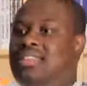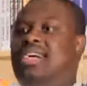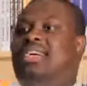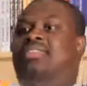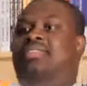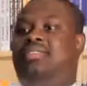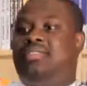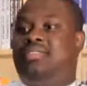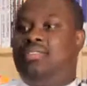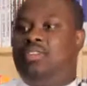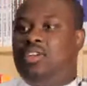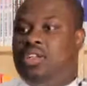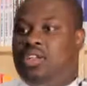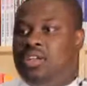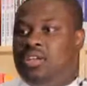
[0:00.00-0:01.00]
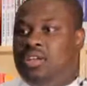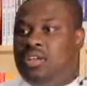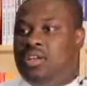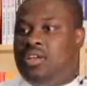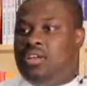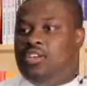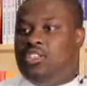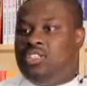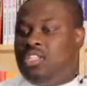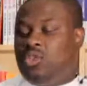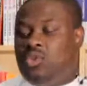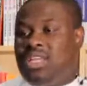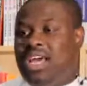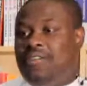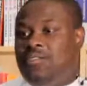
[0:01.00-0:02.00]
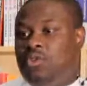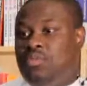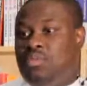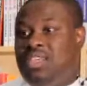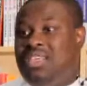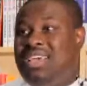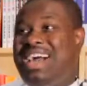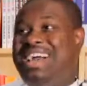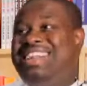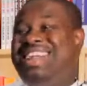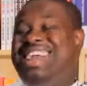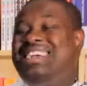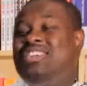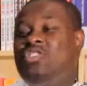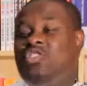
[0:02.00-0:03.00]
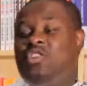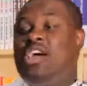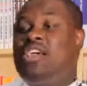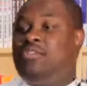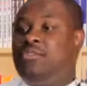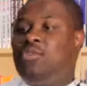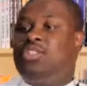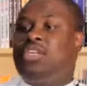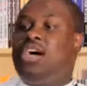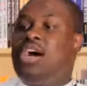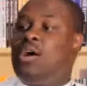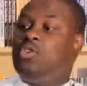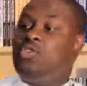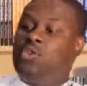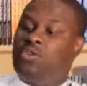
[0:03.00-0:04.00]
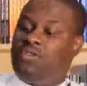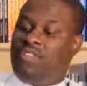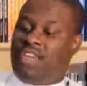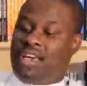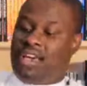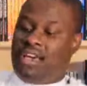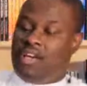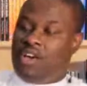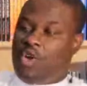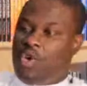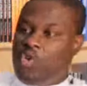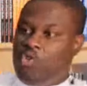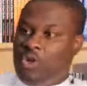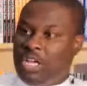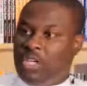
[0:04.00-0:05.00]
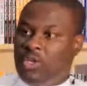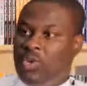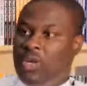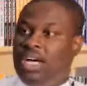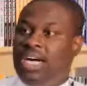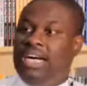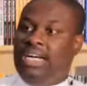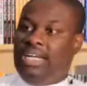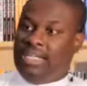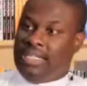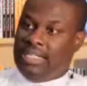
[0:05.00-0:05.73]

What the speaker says: that they don't have to make an extra effort out of their regular